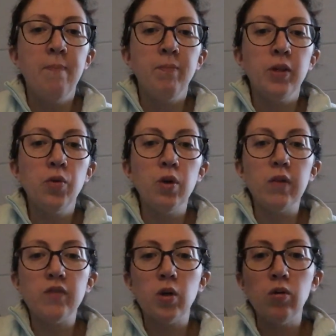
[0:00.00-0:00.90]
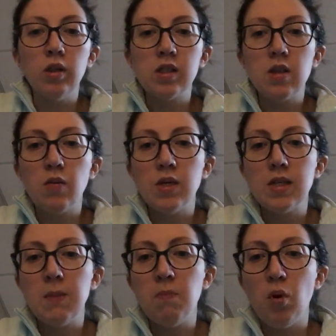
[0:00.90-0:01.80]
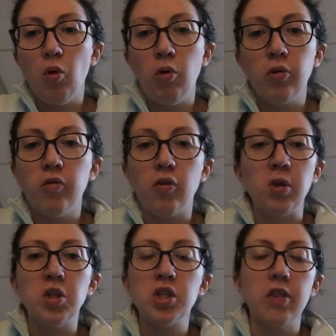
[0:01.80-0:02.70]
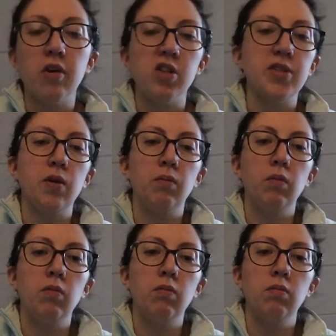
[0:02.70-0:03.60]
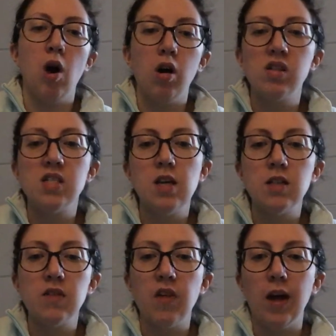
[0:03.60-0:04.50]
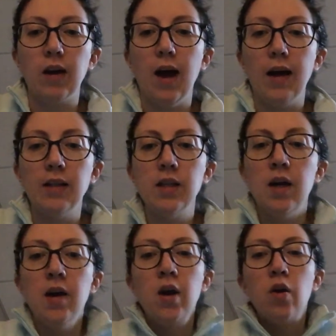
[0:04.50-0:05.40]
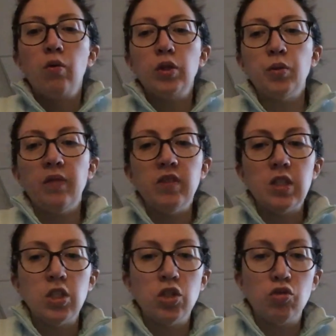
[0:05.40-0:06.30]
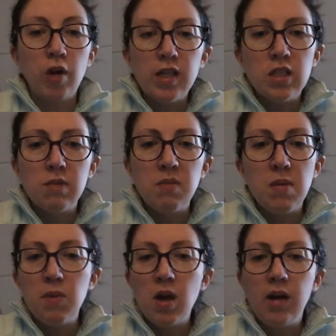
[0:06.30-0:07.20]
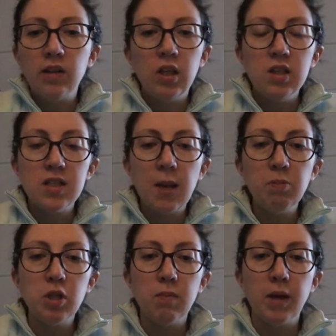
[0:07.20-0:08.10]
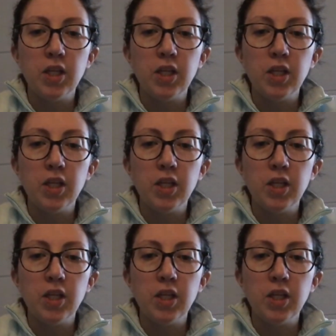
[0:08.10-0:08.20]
You would have told us that we seemed born for each other, or some nonsense of that kind, which would have distressed me beyond conception. My